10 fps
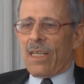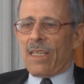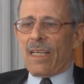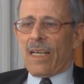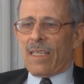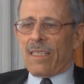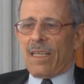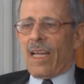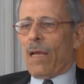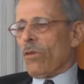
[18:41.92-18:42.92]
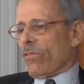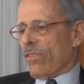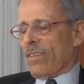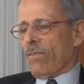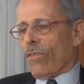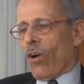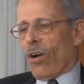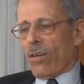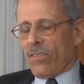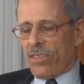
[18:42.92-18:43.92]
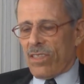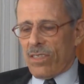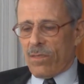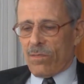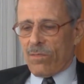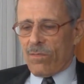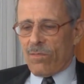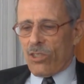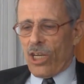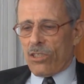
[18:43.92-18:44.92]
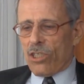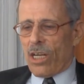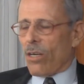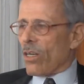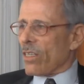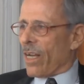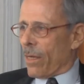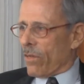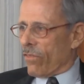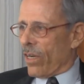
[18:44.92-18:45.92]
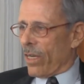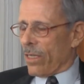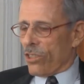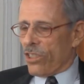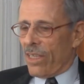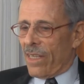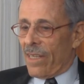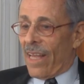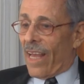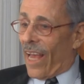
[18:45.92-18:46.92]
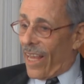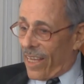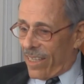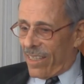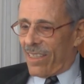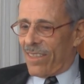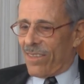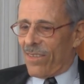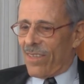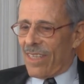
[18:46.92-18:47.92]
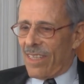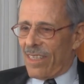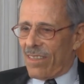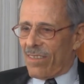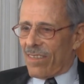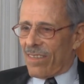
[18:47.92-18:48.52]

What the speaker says: that enables frogs to change color, camouflage. And the